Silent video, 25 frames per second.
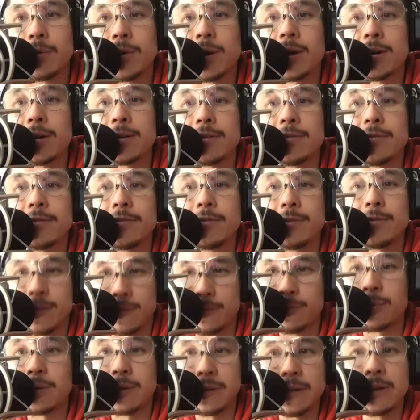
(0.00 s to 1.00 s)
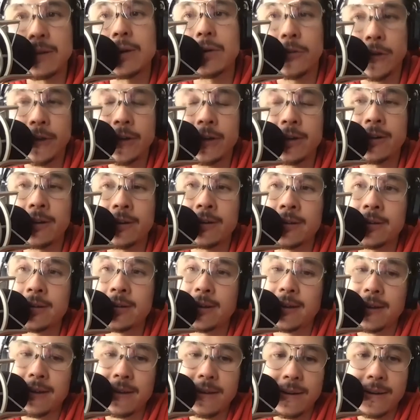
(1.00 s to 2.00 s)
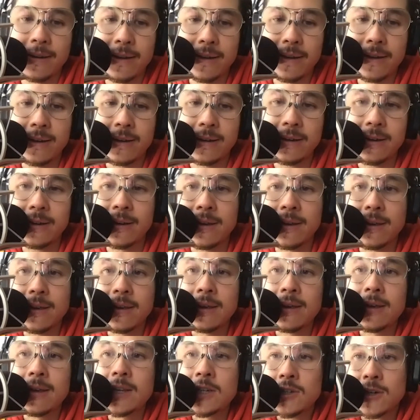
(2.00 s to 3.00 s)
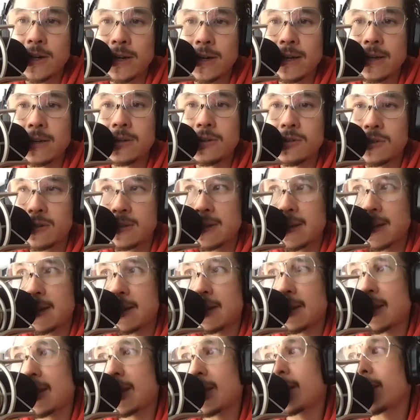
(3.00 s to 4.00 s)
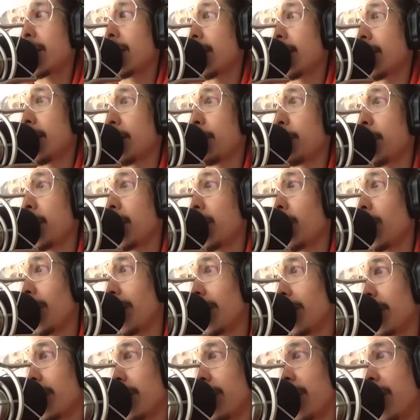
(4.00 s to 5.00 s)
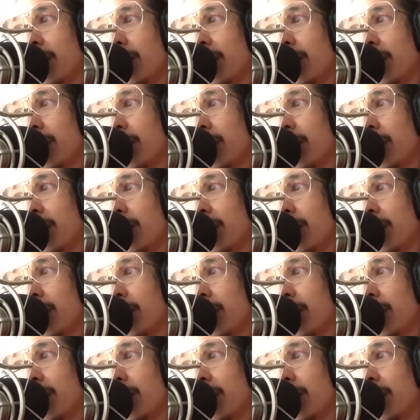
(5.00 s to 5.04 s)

aware of what's really going on and uh, trying to understand that and be aware